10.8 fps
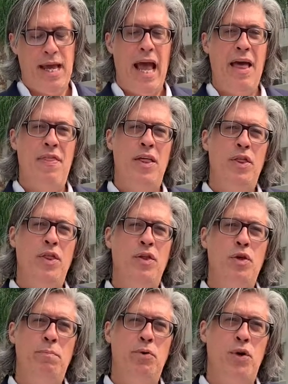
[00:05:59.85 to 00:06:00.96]
and then
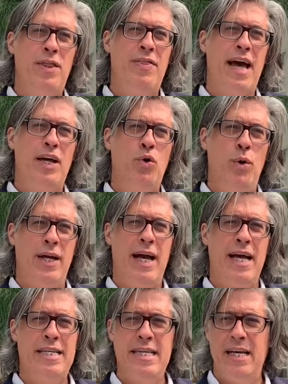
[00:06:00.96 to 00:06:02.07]
you put that quick
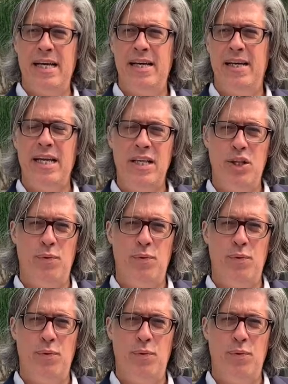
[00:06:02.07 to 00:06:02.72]
idea in the